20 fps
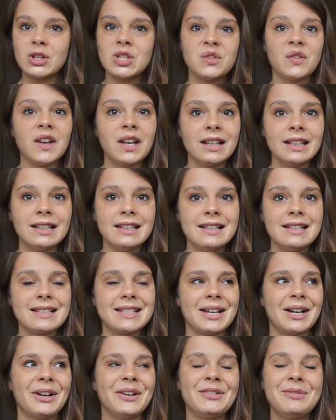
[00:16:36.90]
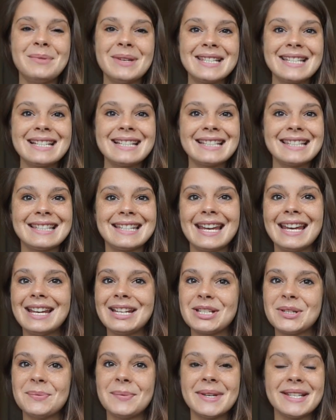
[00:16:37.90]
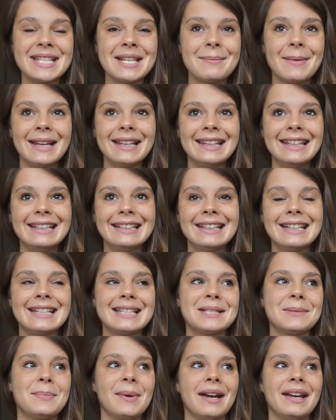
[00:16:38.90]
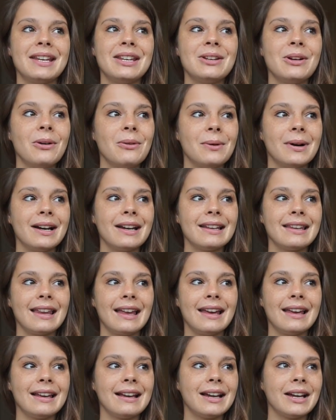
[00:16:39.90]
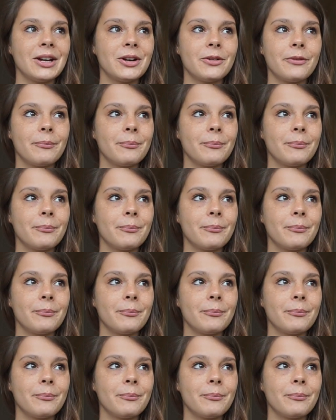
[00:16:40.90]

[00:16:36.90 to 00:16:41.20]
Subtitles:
feelings of missing the stage and missing my leanness. But you know what, like,